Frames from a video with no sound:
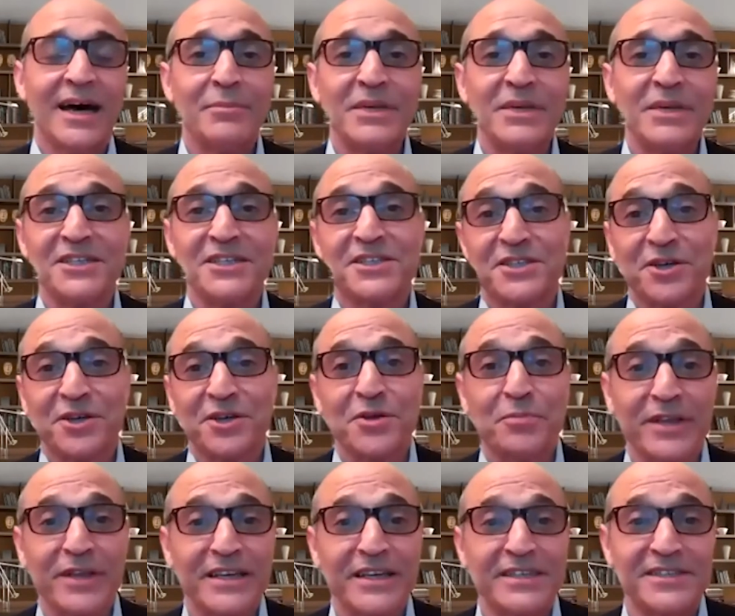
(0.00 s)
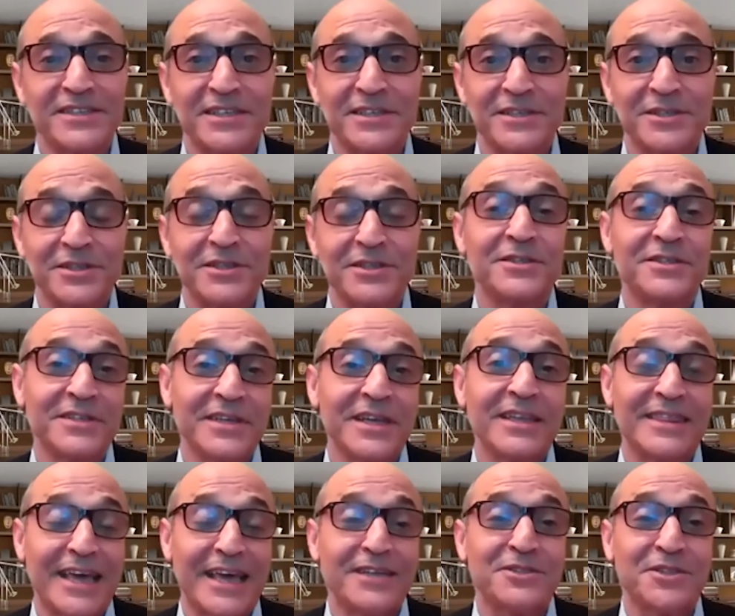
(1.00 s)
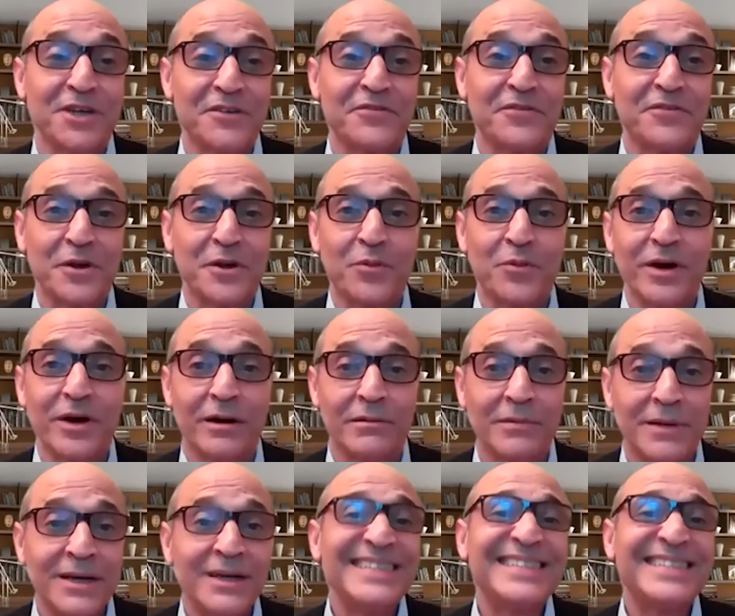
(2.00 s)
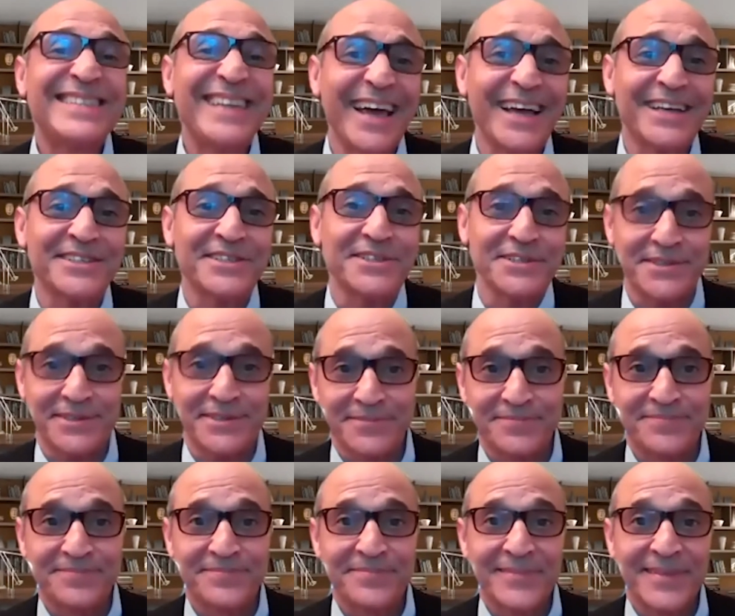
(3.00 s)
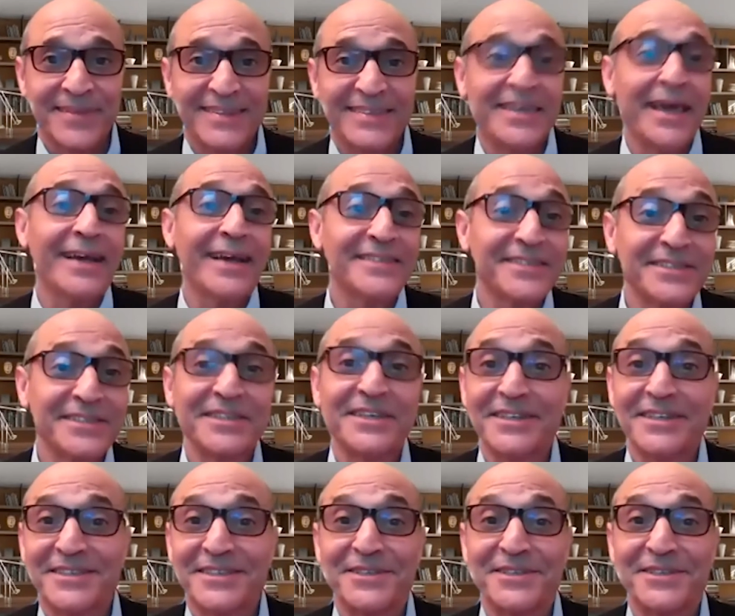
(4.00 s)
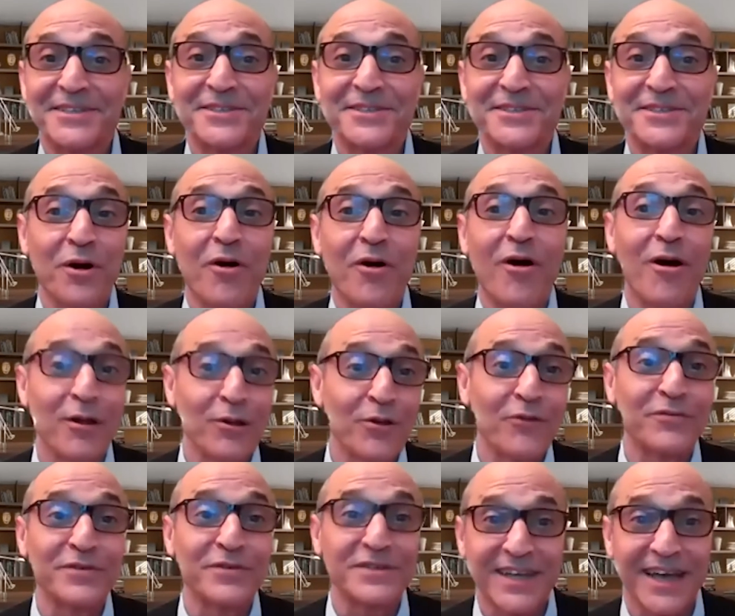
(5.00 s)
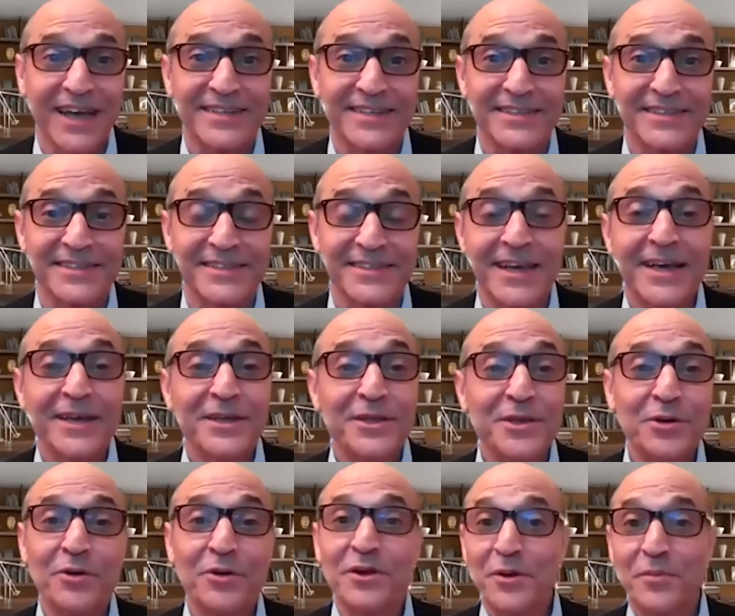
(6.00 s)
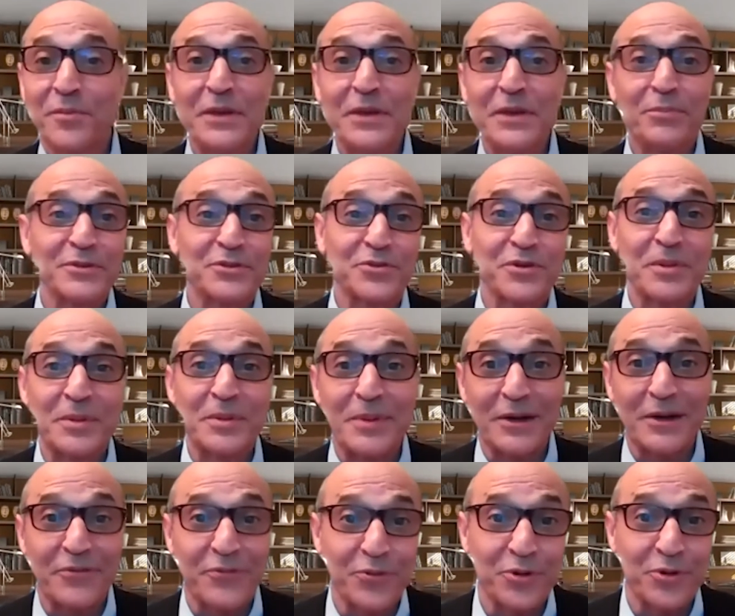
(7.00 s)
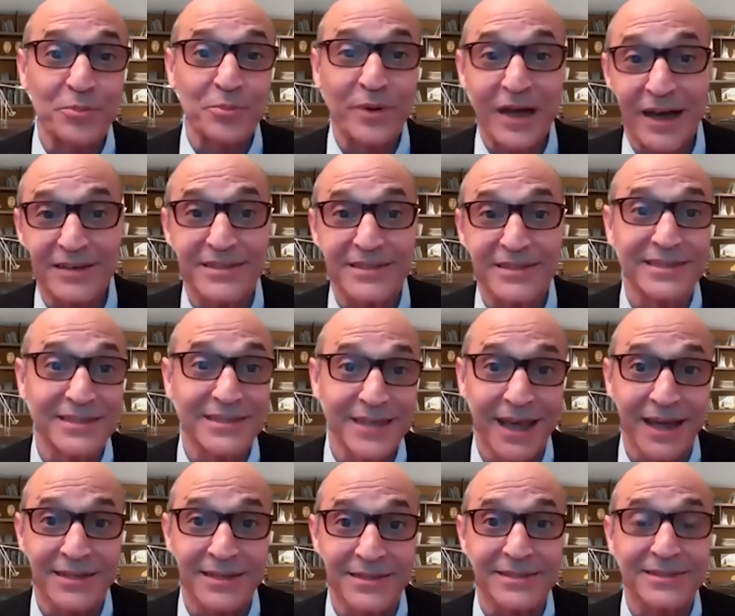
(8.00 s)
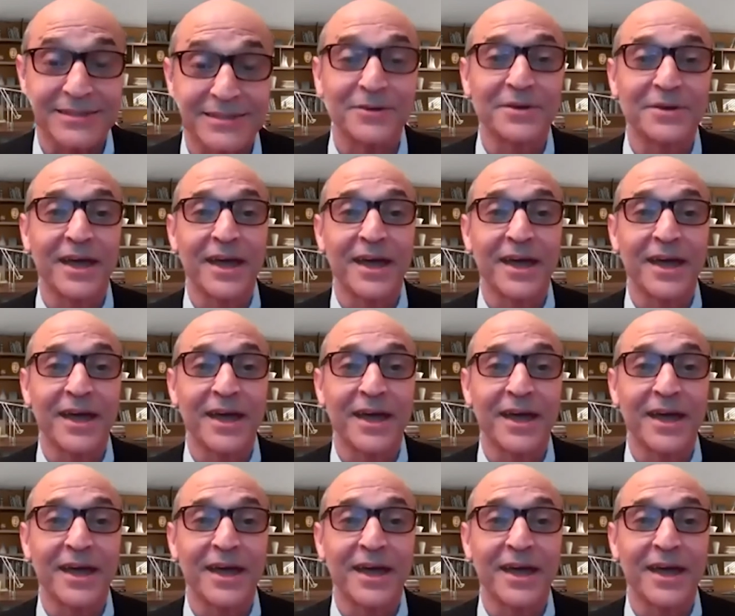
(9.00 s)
Let me just tell you places that get that done very well. Texas gets it done well all over Texas. You don't hear people screaming about affordable housing in Texas,